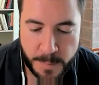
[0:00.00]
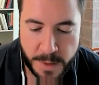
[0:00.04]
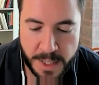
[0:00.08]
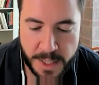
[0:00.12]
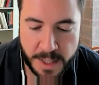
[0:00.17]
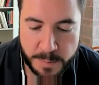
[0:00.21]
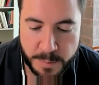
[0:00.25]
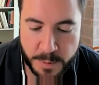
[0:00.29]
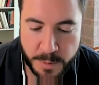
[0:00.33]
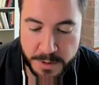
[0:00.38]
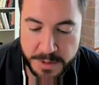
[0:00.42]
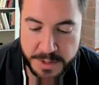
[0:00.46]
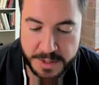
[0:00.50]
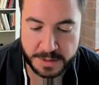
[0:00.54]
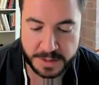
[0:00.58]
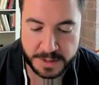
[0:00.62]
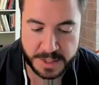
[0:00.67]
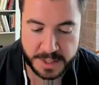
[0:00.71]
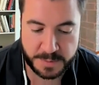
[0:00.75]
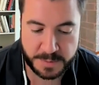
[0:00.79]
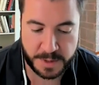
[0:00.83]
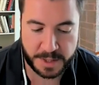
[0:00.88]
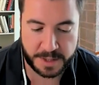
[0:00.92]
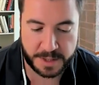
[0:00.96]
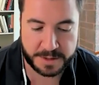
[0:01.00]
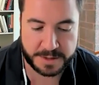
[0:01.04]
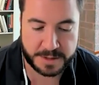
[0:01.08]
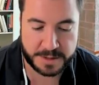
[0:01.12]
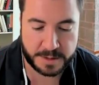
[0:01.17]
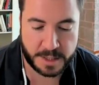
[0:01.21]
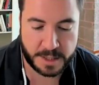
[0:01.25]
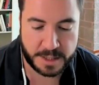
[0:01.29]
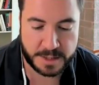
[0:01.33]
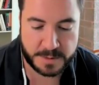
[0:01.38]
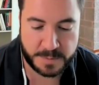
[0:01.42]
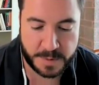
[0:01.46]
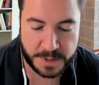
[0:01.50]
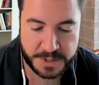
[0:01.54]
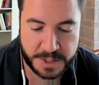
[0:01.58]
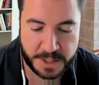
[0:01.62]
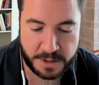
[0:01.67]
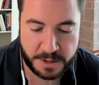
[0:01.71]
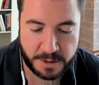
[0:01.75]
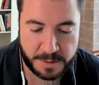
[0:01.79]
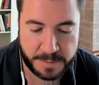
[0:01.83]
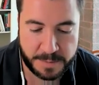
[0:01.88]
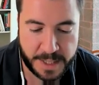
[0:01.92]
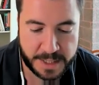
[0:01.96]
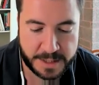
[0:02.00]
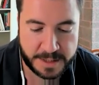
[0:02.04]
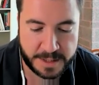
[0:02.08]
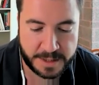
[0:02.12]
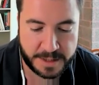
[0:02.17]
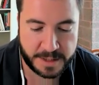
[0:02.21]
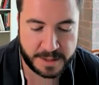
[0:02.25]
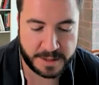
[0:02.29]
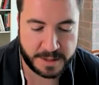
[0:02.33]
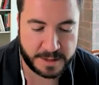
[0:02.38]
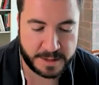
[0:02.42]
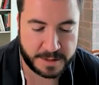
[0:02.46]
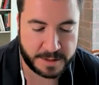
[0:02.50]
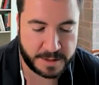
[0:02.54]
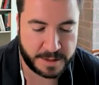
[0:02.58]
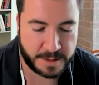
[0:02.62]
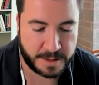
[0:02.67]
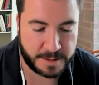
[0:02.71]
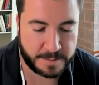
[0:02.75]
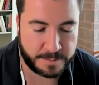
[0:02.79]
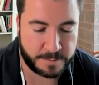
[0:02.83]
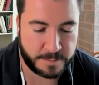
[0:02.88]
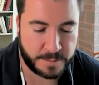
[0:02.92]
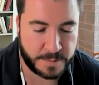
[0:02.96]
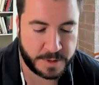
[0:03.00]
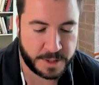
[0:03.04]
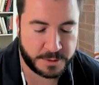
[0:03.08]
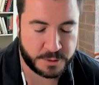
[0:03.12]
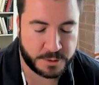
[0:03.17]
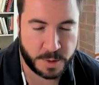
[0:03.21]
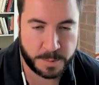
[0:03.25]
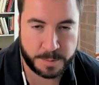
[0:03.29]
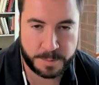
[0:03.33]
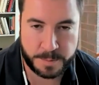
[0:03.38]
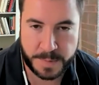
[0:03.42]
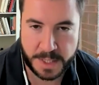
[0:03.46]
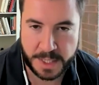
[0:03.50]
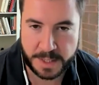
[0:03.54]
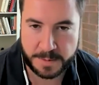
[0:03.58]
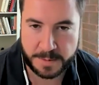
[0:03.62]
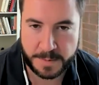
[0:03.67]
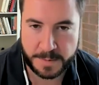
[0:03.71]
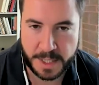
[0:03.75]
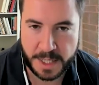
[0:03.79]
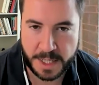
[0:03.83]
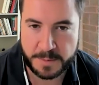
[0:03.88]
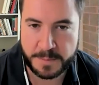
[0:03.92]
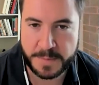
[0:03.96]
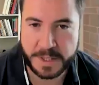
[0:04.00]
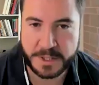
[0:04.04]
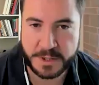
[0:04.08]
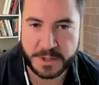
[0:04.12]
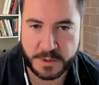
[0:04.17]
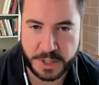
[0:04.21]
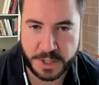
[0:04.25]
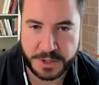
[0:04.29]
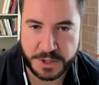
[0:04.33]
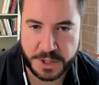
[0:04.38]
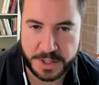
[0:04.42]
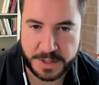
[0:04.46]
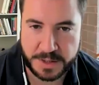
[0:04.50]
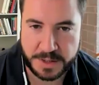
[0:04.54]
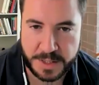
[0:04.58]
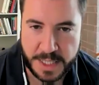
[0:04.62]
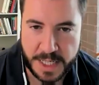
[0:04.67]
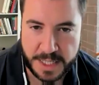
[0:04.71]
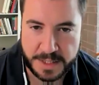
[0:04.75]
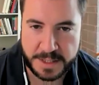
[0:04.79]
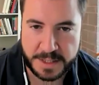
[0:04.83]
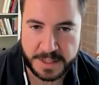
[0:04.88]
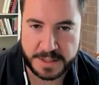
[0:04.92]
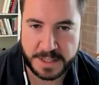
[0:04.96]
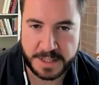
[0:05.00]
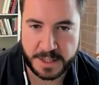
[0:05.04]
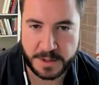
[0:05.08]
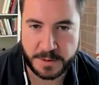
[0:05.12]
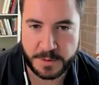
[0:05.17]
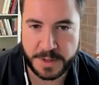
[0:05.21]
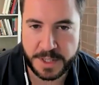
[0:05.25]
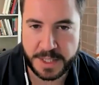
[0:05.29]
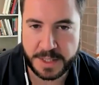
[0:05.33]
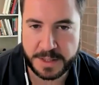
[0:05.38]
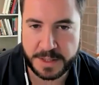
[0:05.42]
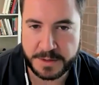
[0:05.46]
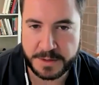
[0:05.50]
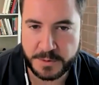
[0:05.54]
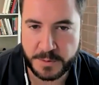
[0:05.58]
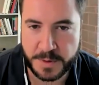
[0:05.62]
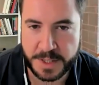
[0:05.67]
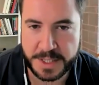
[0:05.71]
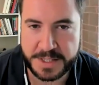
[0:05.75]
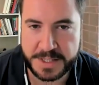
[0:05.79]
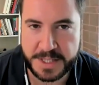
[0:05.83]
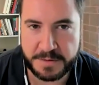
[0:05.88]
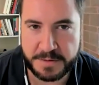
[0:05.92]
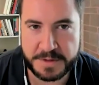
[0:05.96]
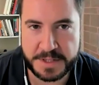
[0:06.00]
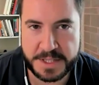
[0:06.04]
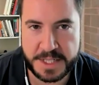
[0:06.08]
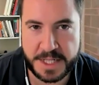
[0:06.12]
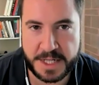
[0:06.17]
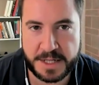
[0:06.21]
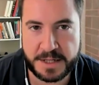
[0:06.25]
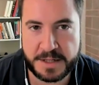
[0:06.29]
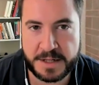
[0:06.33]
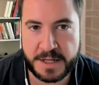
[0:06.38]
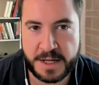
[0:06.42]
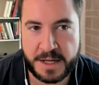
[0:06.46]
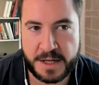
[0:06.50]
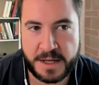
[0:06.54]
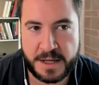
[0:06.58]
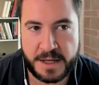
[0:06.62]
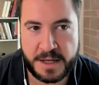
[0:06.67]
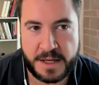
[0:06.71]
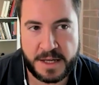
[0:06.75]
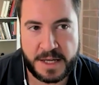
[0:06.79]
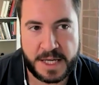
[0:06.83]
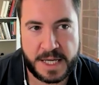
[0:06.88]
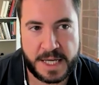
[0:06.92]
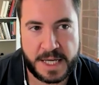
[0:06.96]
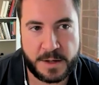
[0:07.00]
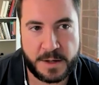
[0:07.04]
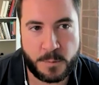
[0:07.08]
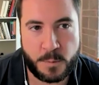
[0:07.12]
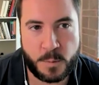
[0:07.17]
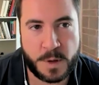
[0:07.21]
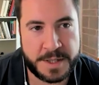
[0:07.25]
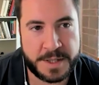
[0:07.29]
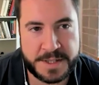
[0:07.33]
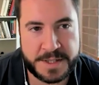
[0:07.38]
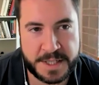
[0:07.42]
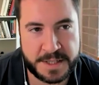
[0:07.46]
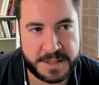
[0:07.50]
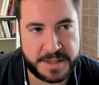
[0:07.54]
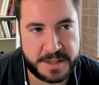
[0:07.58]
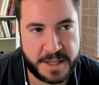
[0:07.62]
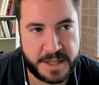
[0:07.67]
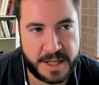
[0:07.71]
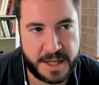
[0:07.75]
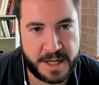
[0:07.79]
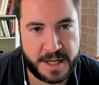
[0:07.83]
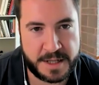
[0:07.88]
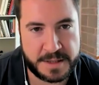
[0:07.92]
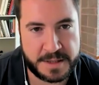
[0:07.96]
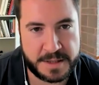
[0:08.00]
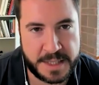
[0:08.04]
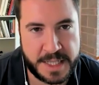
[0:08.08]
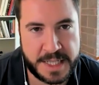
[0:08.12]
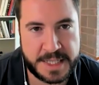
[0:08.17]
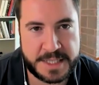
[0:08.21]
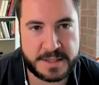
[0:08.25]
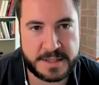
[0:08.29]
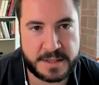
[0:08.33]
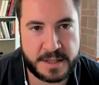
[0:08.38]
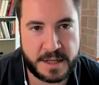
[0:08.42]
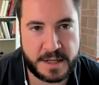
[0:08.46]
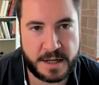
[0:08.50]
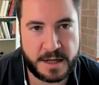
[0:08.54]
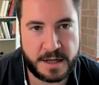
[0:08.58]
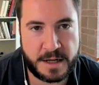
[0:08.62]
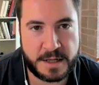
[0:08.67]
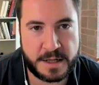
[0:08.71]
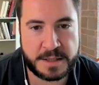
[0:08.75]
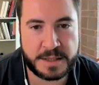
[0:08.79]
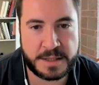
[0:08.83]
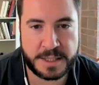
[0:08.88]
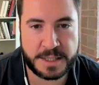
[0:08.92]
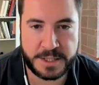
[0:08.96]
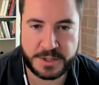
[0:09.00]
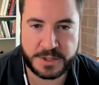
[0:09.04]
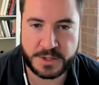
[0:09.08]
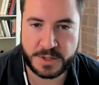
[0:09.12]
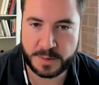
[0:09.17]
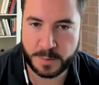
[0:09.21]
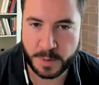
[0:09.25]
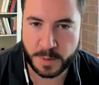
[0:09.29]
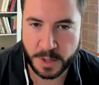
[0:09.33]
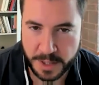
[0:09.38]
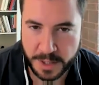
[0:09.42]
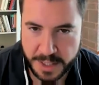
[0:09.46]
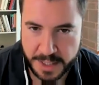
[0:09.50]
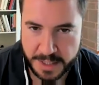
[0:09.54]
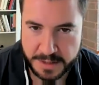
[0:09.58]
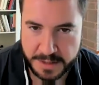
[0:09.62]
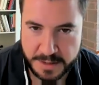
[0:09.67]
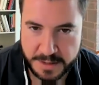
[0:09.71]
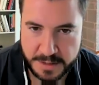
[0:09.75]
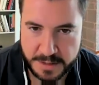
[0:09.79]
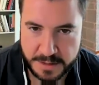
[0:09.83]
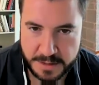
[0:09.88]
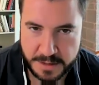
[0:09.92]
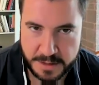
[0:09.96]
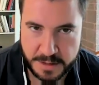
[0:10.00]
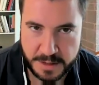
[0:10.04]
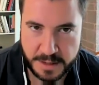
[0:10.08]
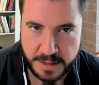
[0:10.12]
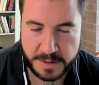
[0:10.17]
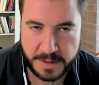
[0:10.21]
my personal experience, especially going back to the the the Trump administration at the DOE in 2017, it wasn't a let's unleash the markets.